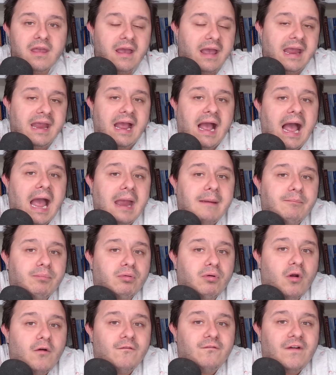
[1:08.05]
a high
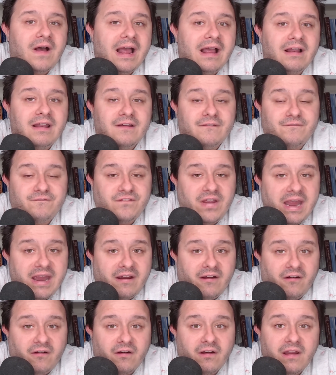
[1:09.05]
profile
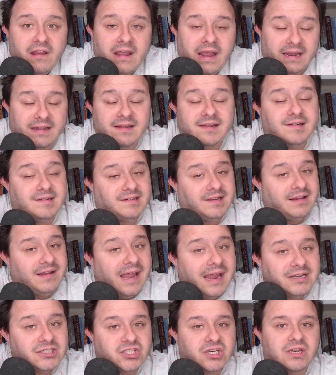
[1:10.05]
affair, at least
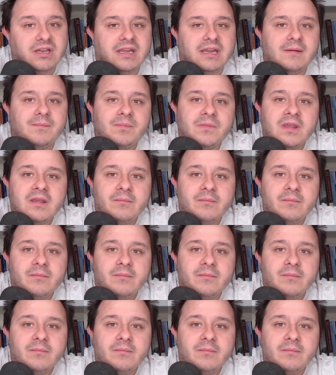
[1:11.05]
allegedly,